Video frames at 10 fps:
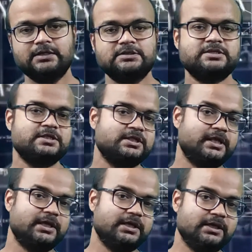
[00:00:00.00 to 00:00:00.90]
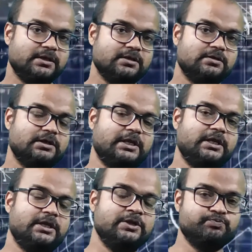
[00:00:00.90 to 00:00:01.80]
This is
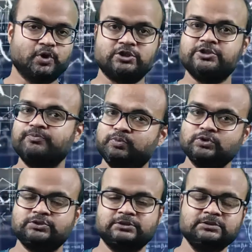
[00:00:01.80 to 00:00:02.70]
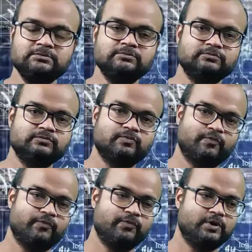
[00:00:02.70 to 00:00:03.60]
important portion
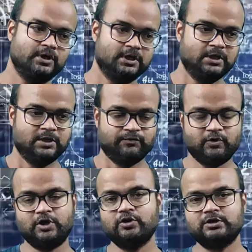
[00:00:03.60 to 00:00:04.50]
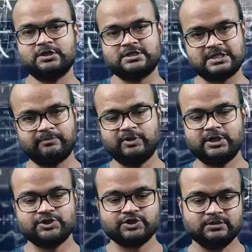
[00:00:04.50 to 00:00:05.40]
for your
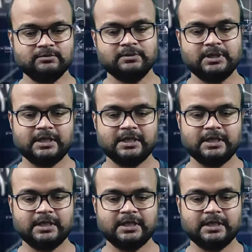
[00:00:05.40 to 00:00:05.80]
examination.